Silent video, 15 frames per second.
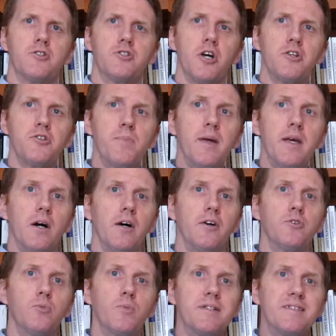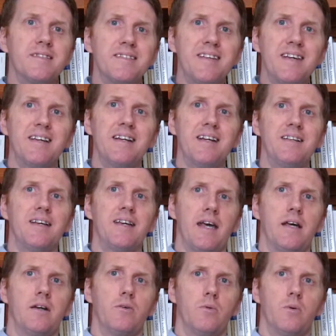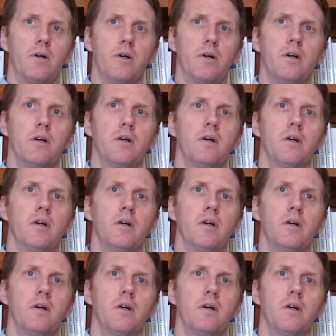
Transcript: just because we see an indicator word